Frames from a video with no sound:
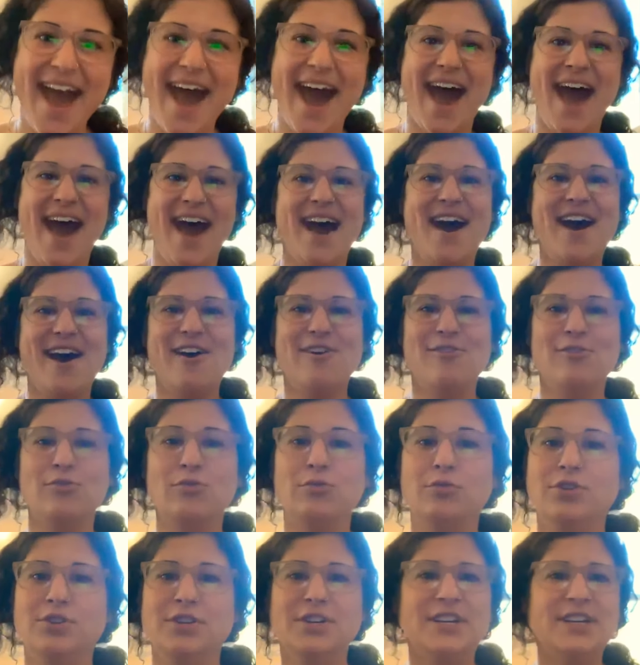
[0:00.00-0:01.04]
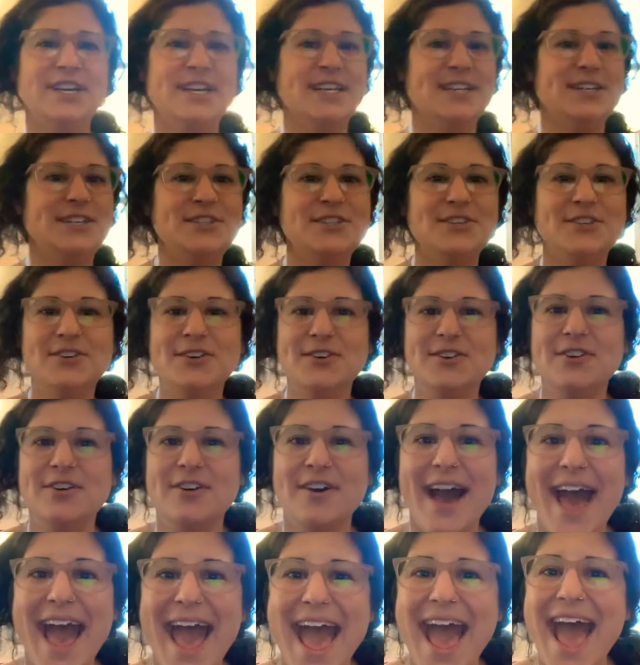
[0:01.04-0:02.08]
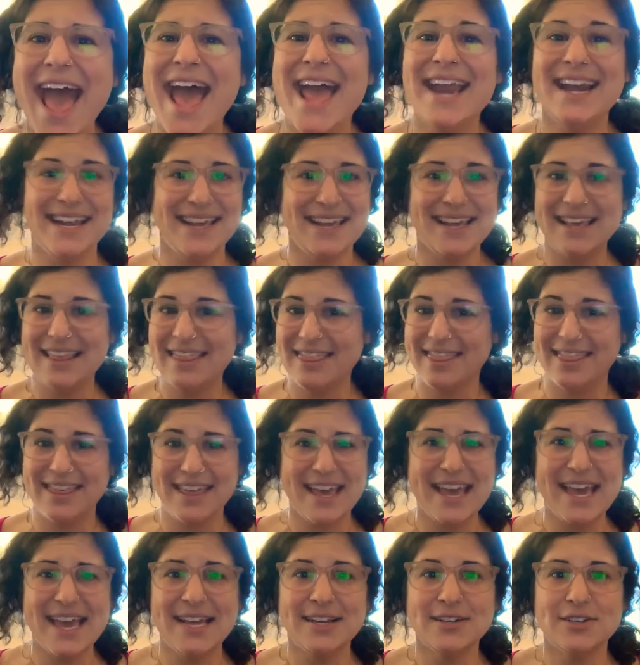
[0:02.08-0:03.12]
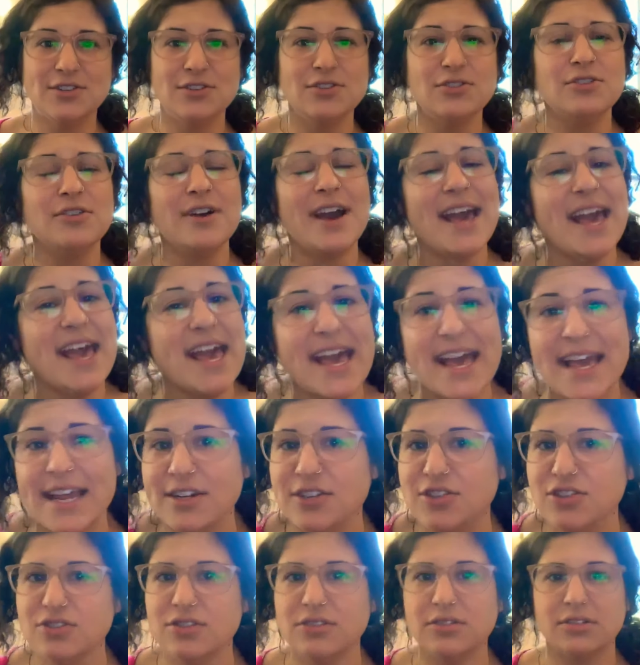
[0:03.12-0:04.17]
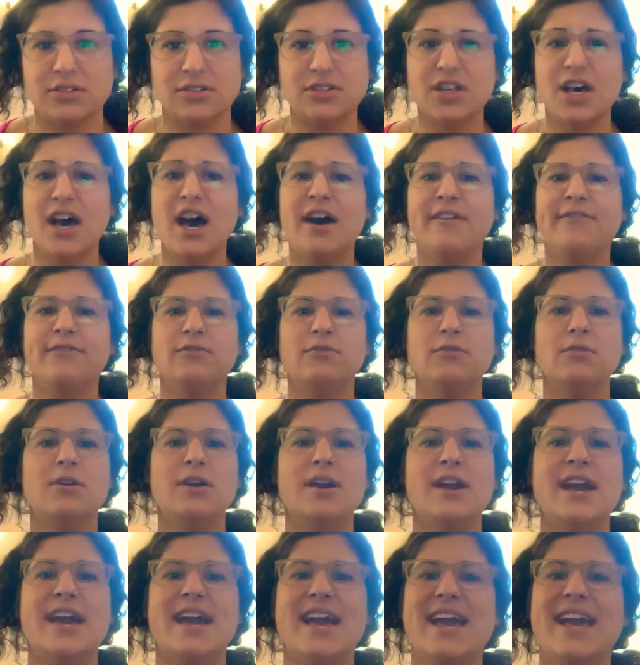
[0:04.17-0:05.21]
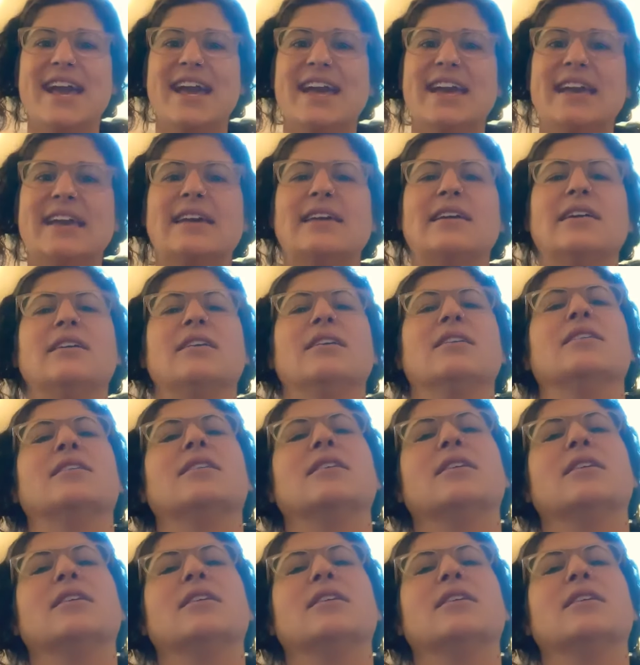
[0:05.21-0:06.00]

I would do anything to end your suffering.